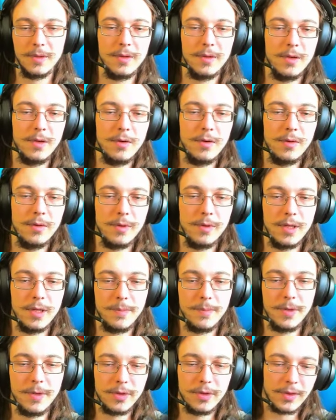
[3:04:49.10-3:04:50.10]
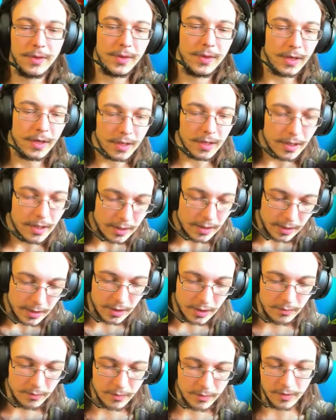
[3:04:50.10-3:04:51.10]
You're the one that built the thing, and
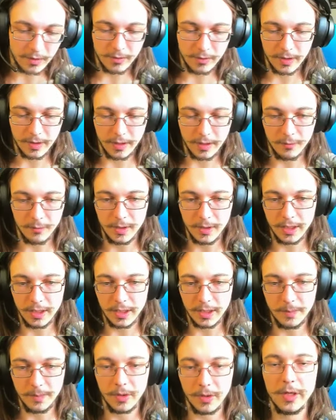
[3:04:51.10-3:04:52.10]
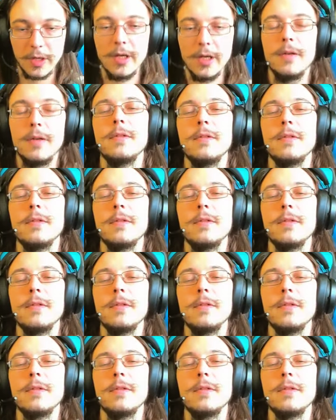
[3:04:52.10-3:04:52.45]
then you would go and willingly burn it?